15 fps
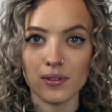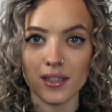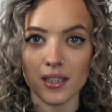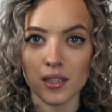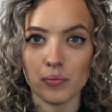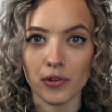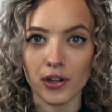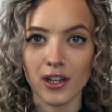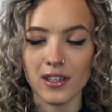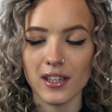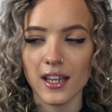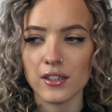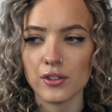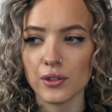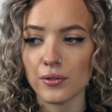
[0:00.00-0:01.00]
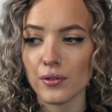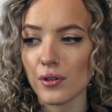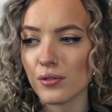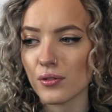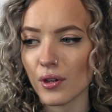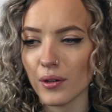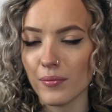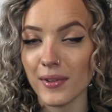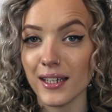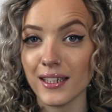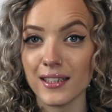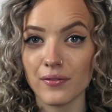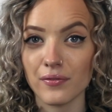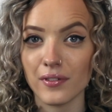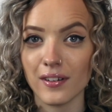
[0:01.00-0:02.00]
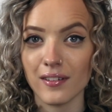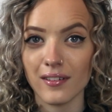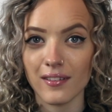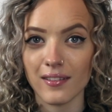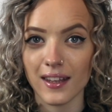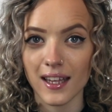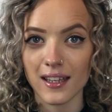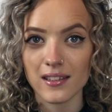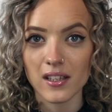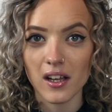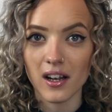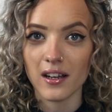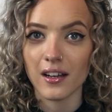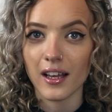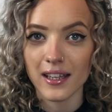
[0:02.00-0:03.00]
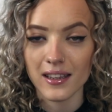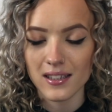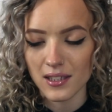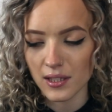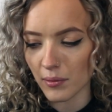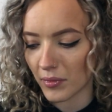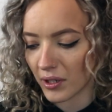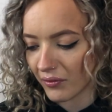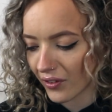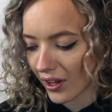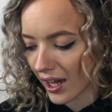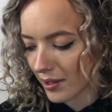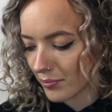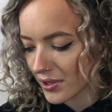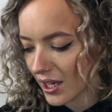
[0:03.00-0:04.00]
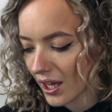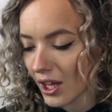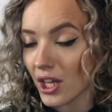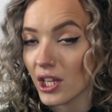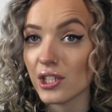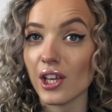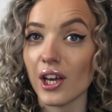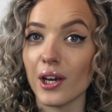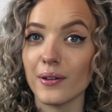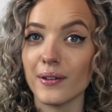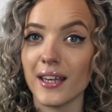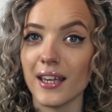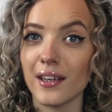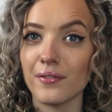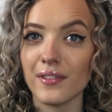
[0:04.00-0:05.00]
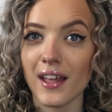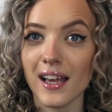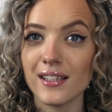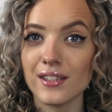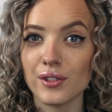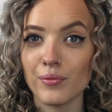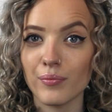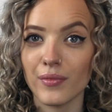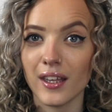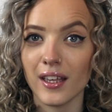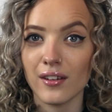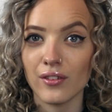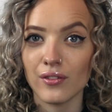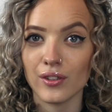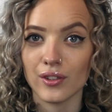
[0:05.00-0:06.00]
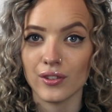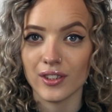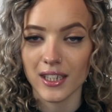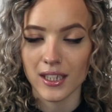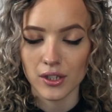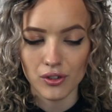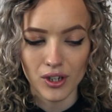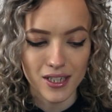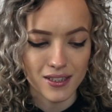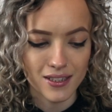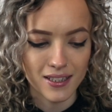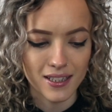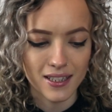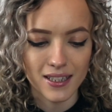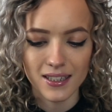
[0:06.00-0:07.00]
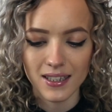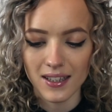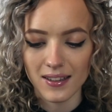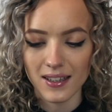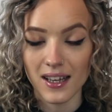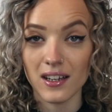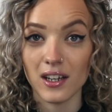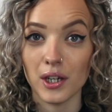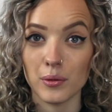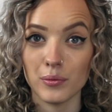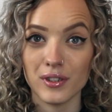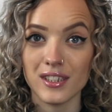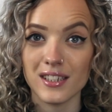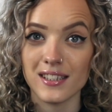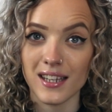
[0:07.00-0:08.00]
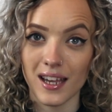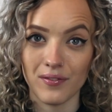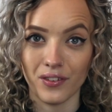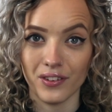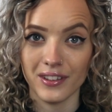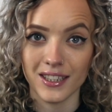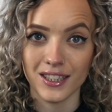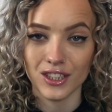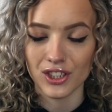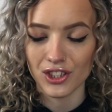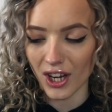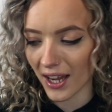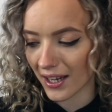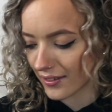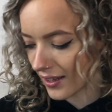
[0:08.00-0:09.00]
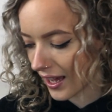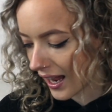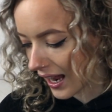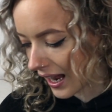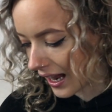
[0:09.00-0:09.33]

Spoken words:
with this print. They do so many different things, kind of like similar vibes. So if that is something that you are interested in, then I would definitely check that